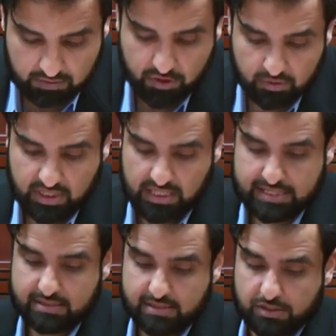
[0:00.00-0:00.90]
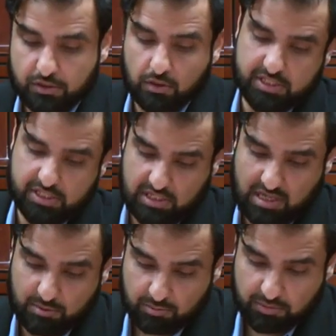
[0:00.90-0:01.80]
in the view that ISIS is not
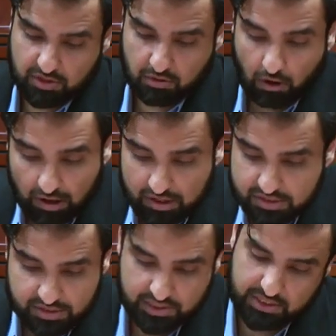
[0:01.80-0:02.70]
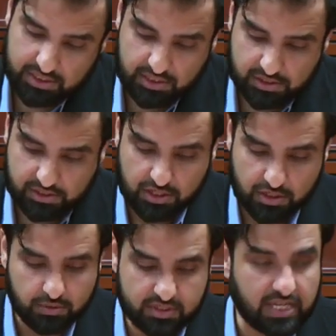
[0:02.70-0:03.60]
Islamic because it is a
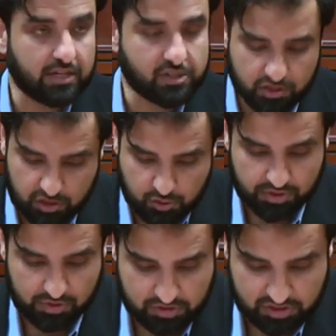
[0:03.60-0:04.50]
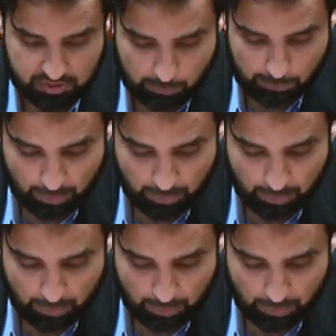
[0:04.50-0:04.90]
U.S.-hatched conspiracy.